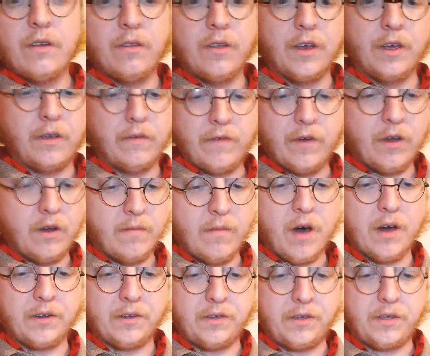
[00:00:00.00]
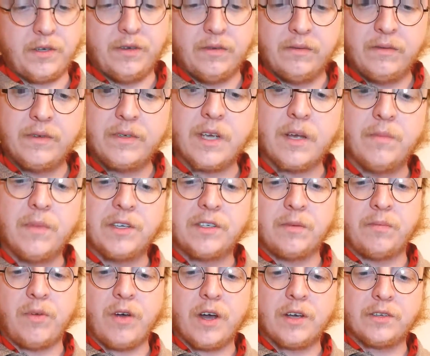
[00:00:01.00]
"Thank you very much," said
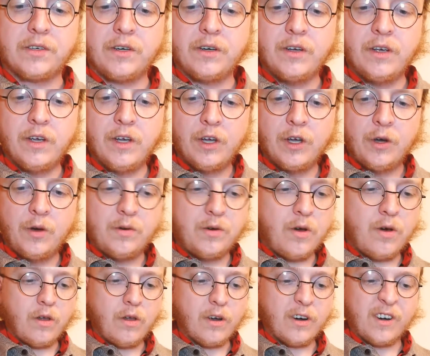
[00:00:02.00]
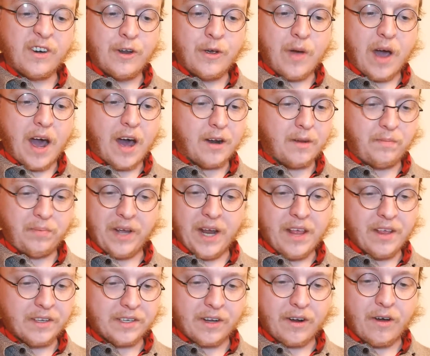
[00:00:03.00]
Mr. Prosser, who longer knew how to
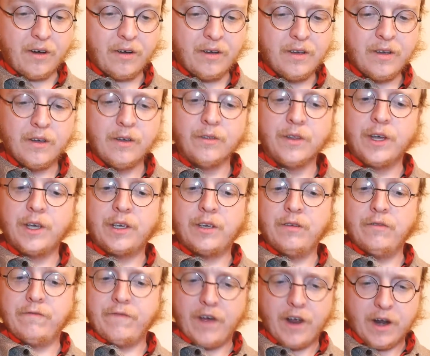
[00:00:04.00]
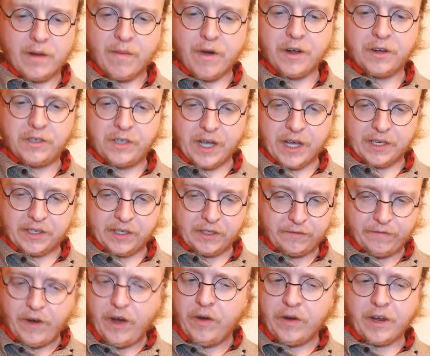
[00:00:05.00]
play this at all. "Thank you very much. Yes,
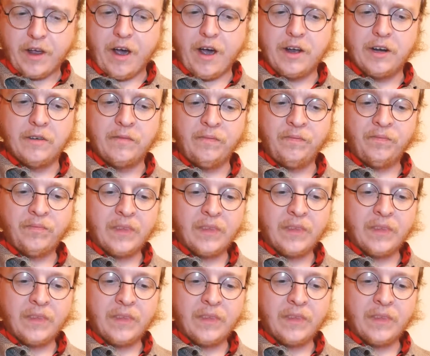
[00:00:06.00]
that's very kind."